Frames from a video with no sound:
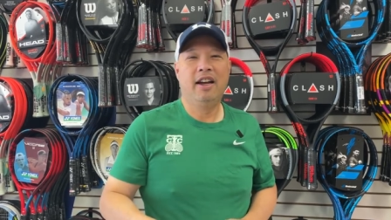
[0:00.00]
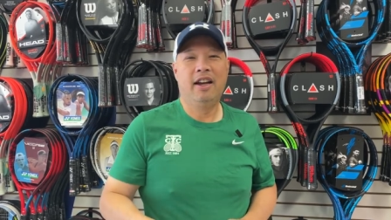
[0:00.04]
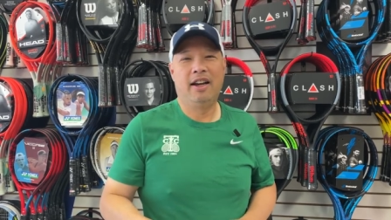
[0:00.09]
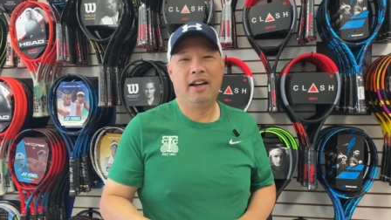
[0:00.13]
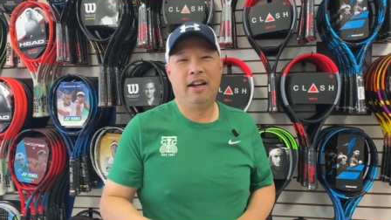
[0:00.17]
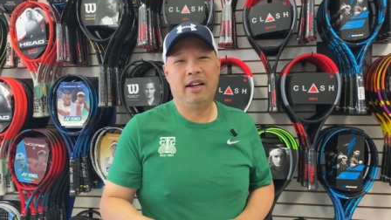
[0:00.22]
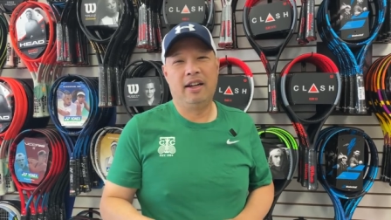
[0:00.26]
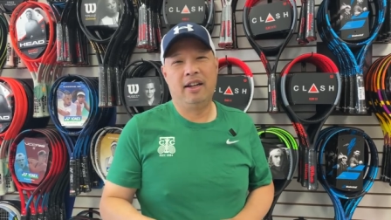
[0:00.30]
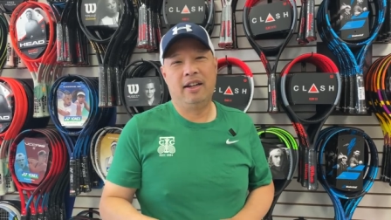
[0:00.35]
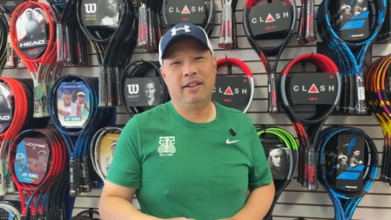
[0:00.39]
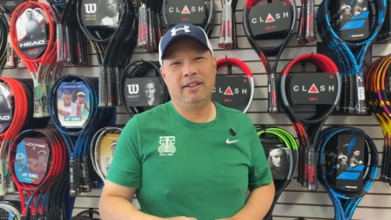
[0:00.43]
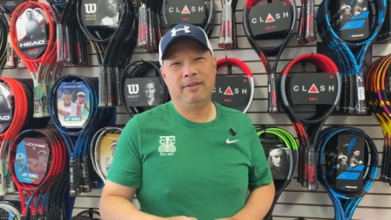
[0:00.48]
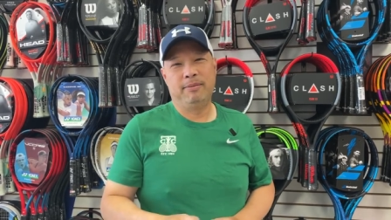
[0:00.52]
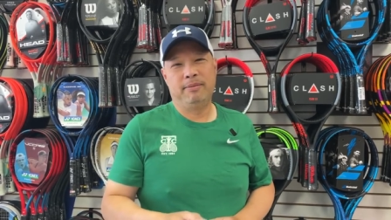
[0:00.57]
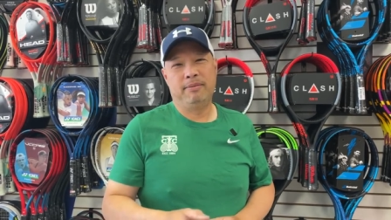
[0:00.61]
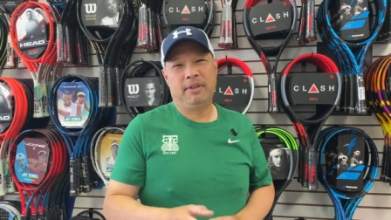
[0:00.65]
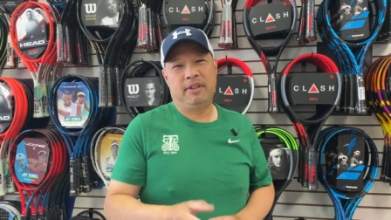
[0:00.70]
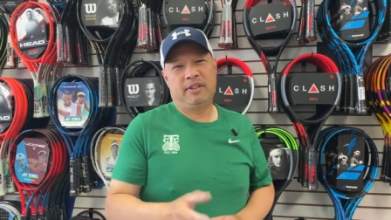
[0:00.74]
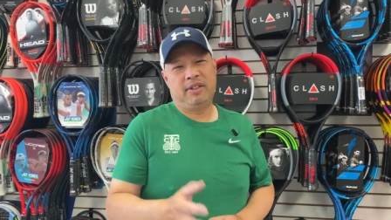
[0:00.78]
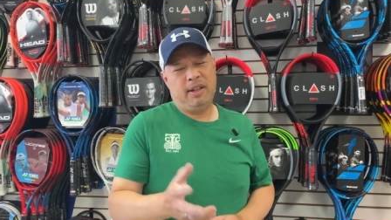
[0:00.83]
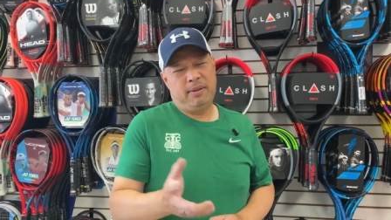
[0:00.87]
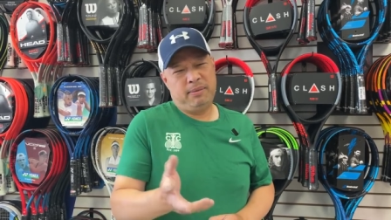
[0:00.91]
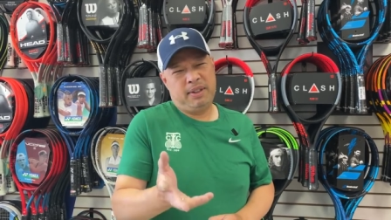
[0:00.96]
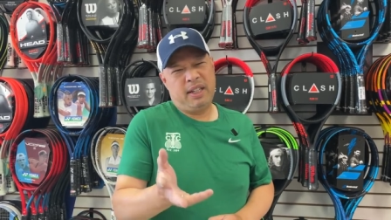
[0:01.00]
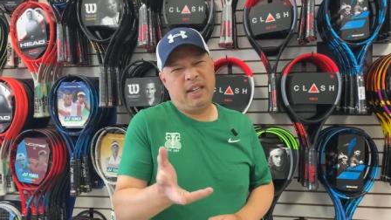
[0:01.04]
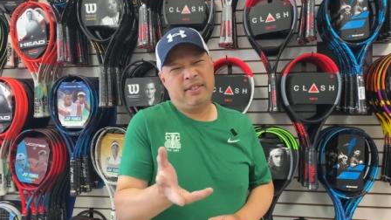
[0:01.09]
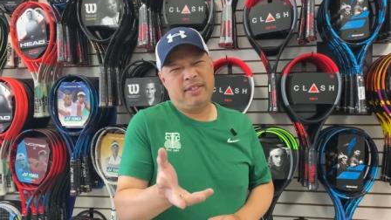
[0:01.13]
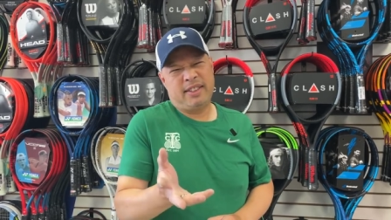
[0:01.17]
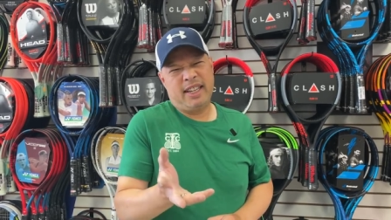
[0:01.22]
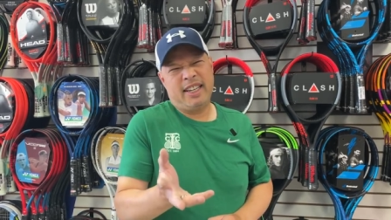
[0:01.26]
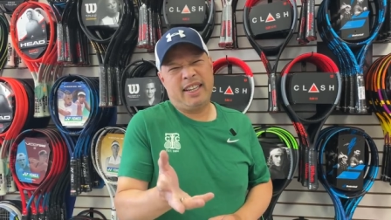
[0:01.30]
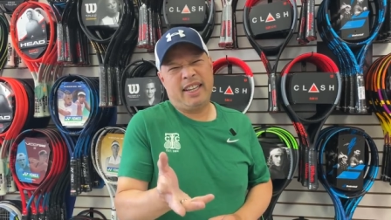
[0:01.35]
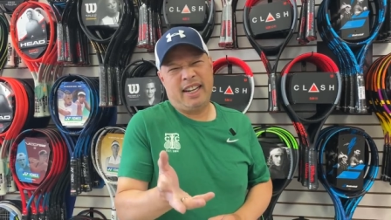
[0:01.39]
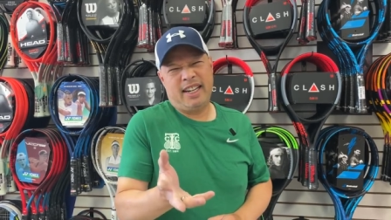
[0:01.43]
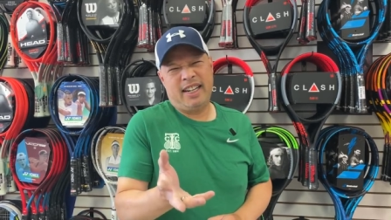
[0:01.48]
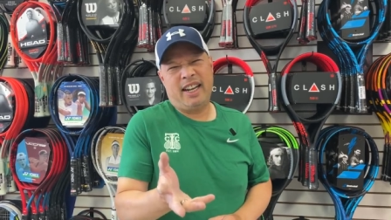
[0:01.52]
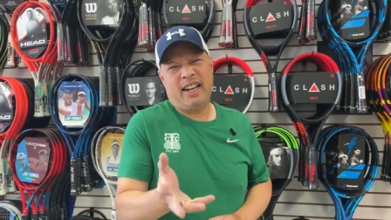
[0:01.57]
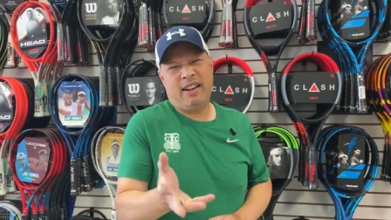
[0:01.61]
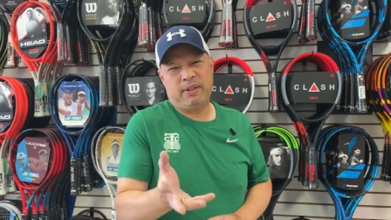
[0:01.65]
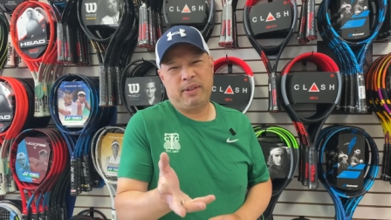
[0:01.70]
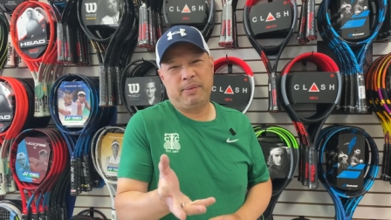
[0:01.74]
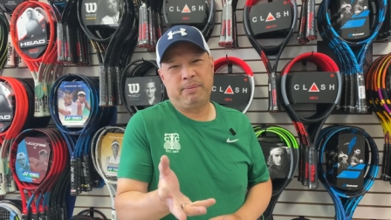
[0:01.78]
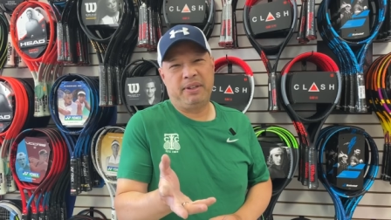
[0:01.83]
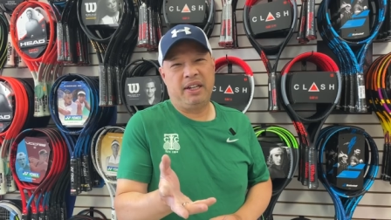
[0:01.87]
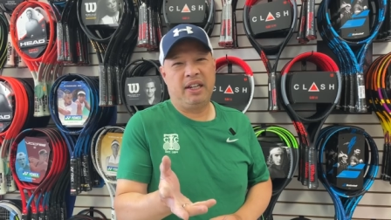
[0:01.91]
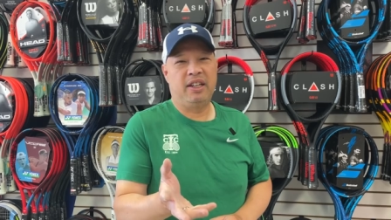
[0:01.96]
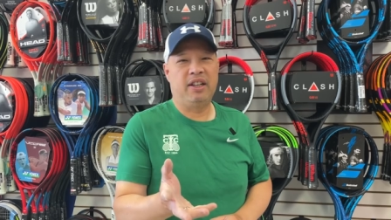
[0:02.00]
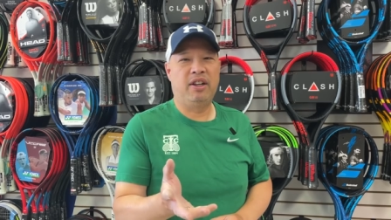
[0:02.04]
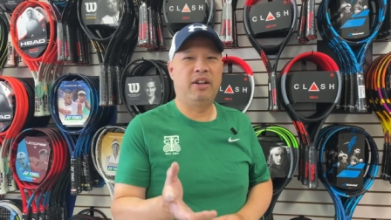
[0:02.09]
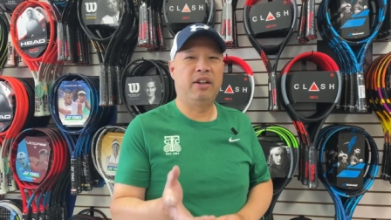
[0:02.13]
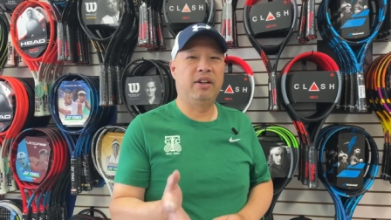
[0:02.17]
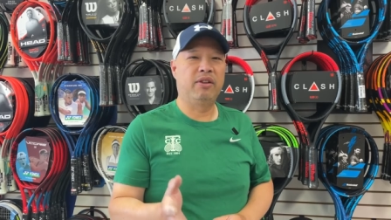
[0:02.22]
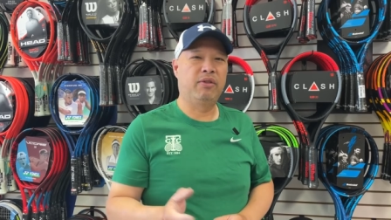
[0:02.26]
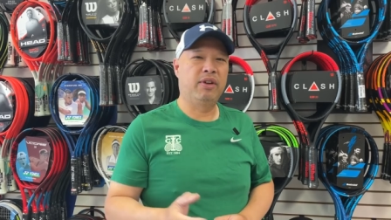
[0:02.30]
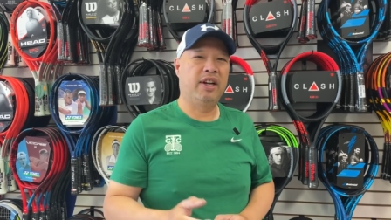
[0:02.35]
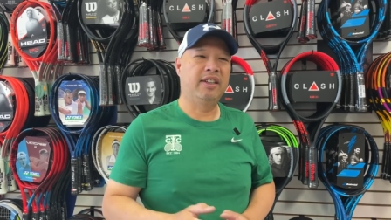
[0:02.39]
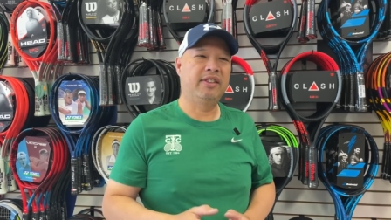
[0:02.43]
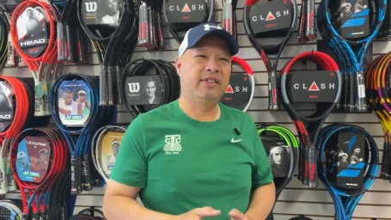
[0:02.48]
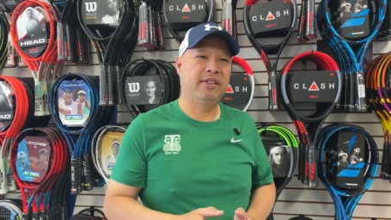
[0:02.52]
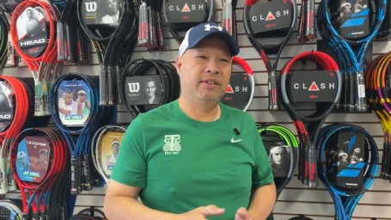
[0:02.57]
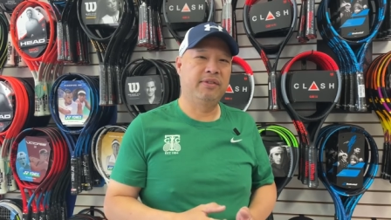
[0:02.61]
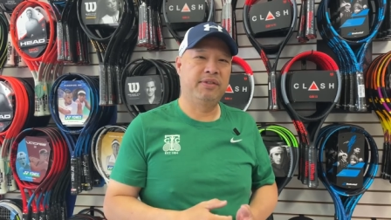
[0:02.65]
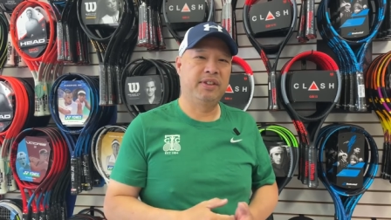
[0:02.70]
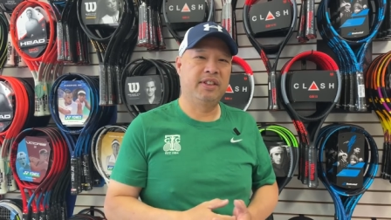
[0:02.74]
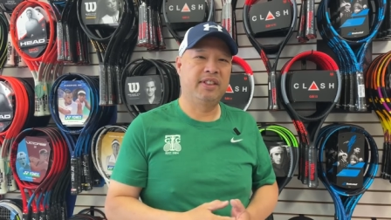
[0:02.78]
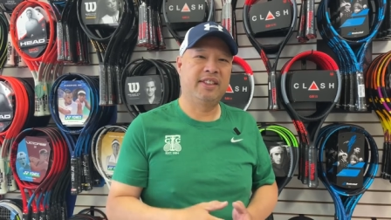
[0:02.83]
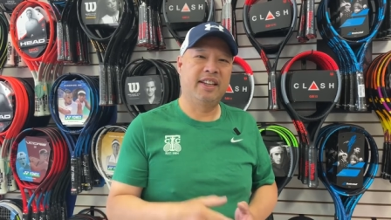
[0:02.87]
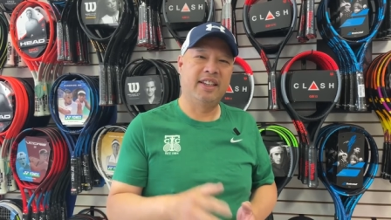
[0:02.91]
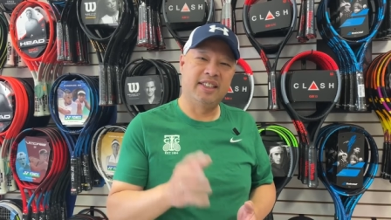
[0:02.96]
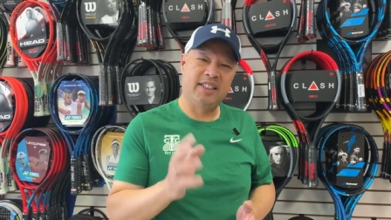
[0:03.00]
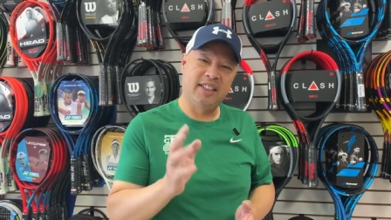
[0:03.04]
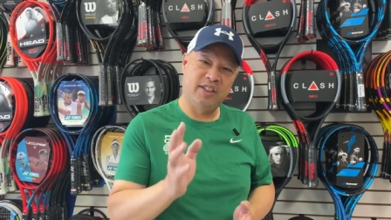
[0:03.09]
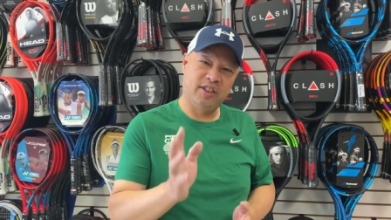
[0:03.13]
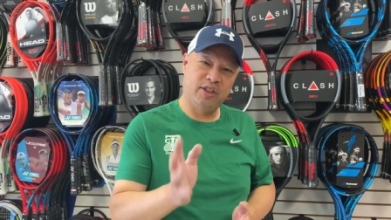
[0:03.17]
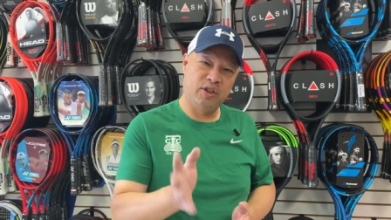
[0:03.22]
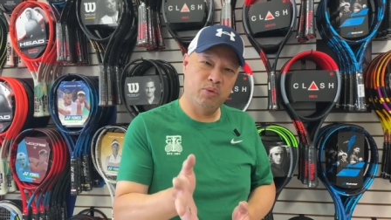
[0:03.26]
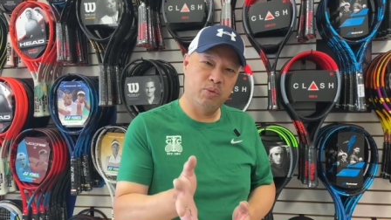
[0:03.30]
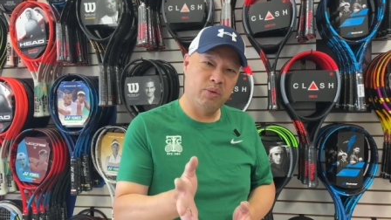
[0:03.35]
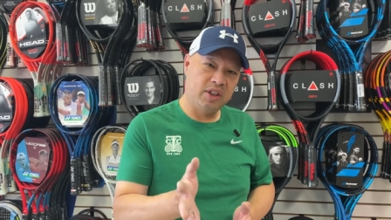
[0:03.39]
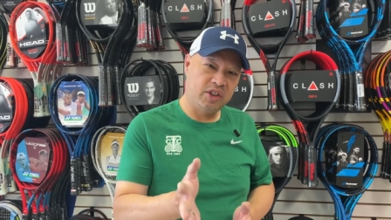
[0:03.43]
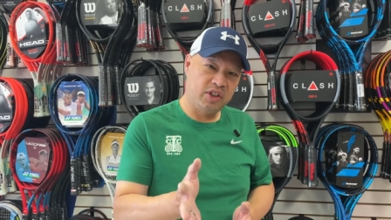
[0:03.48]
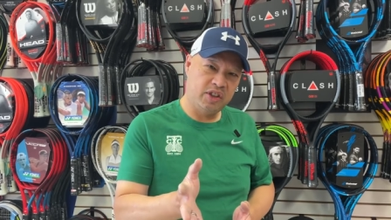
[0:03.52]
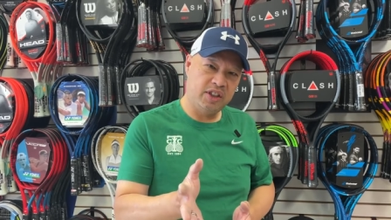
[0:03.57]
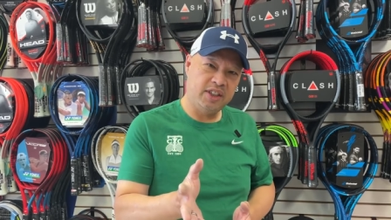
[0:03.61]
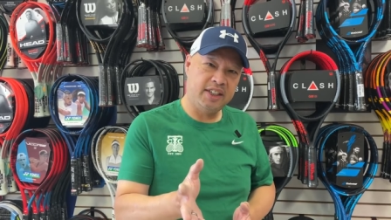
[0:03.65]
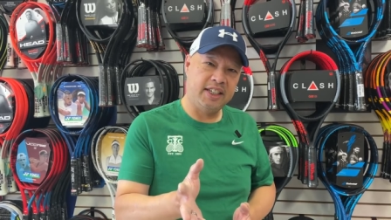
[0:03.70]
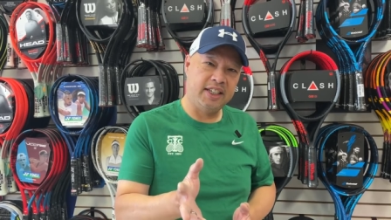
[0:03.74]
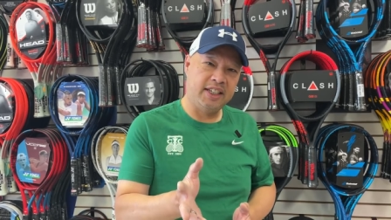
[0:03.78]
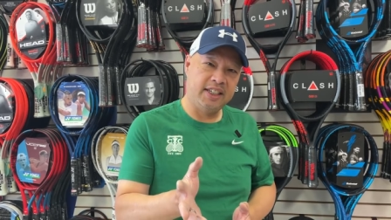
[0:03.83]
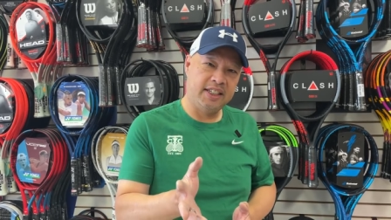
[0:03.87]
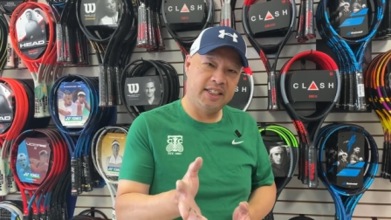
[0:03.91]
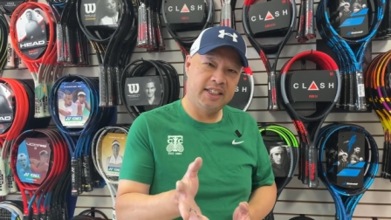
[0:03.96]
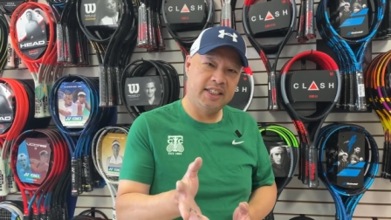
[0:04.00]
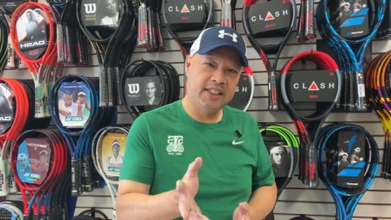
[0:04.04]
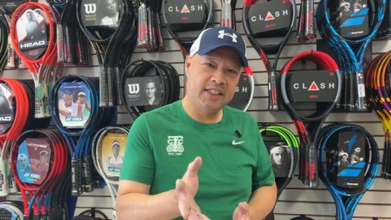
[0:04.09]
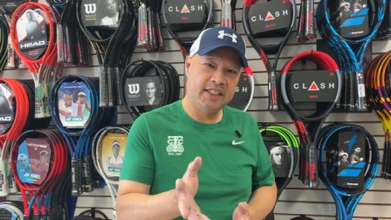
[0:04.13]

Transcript: Uh, but sometimes I kind of have to be a little aggressive and say, this is what you need,